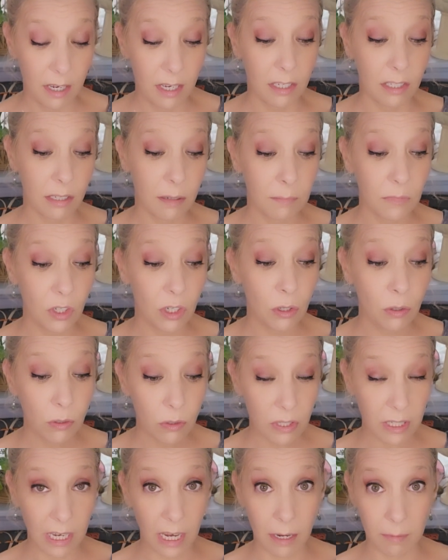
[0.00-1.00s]
Some
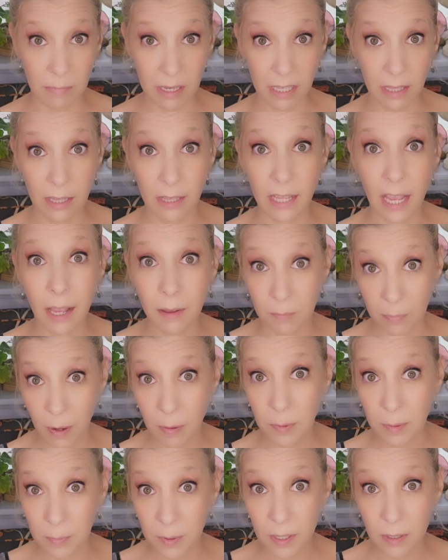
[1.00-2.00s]
news came in, and that
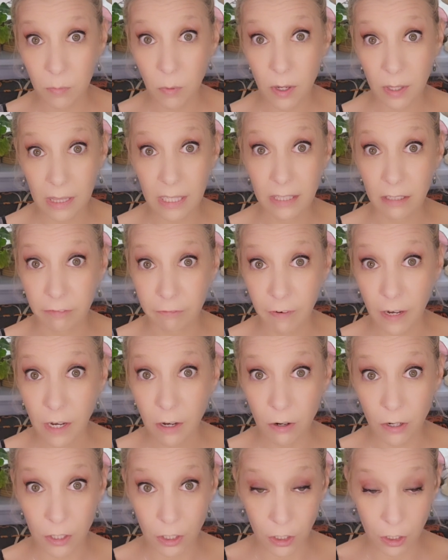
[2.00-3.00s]
probably what lit the
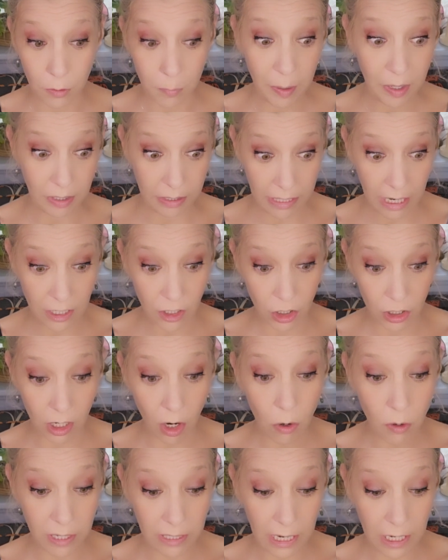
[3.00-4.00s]
fire under your butt and got you
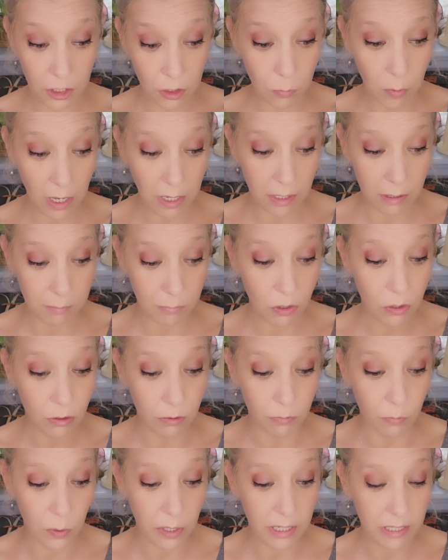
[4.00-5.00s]
going, got you wanting to
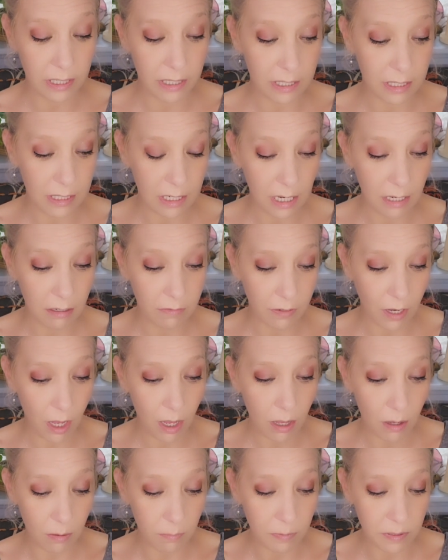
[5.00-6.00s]
move. What is this Knight of
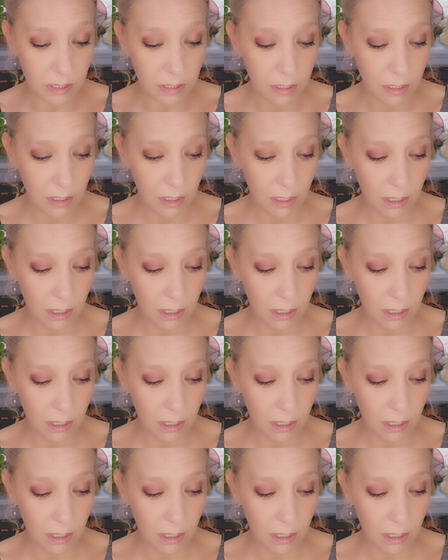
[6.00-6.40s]
Cups?